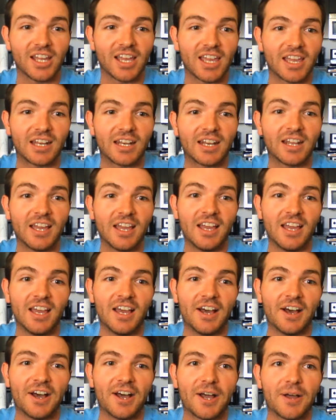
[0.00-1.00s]
And
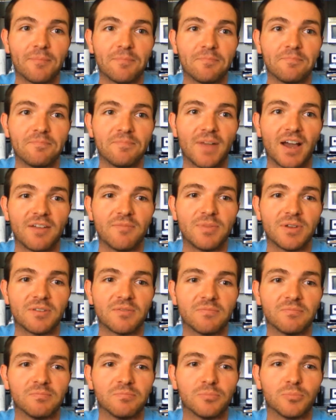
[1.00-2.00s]
I've
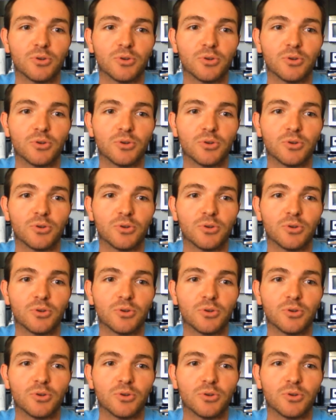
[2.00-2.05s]
been